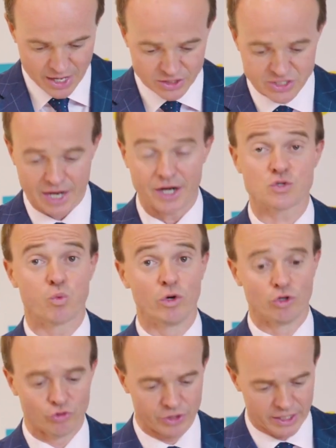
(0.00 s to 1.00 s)
Tenants
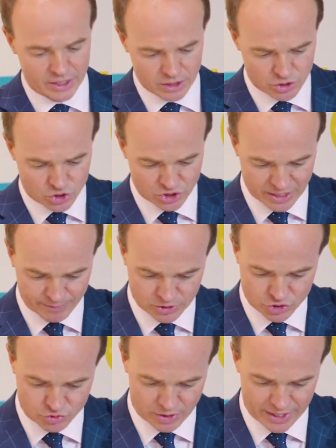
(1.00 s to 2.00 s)
will need to
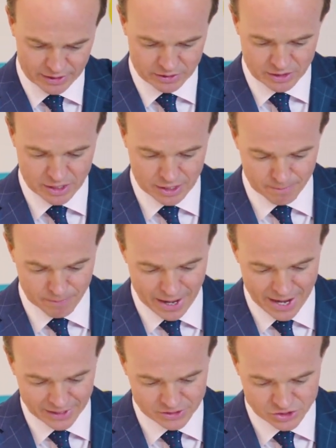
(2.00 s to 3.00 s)
demonstrate the
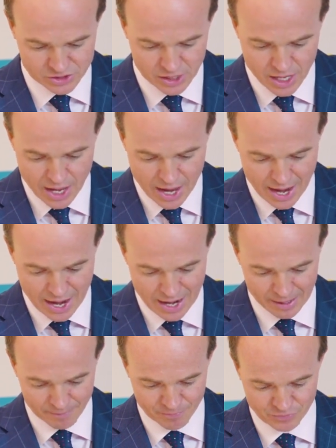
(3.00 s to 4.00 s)
impacts
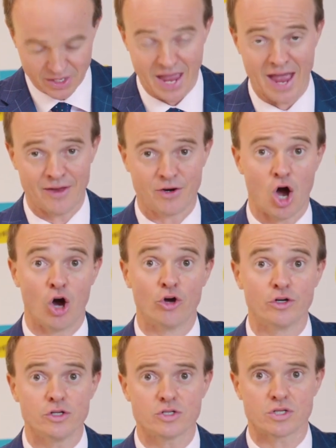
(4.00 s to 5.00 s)
and
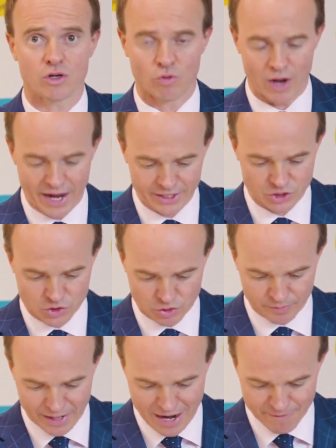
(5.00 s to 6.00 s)
owners or agents
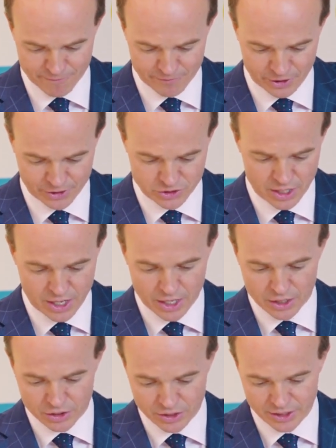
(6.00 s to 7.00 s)
on behalf of owners
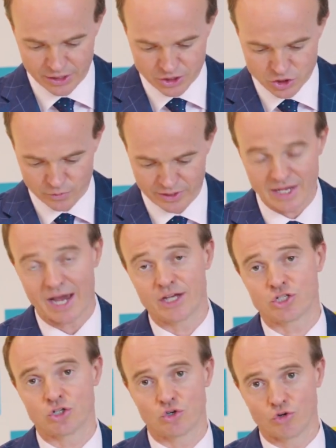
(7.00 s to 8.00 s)
need to
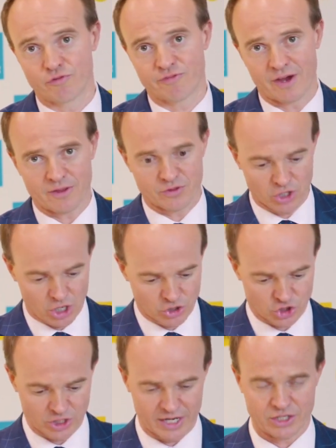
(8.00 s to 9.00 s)
engage in good faith
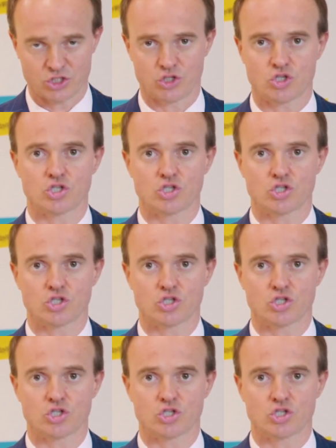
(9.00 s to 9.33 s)
negotiations.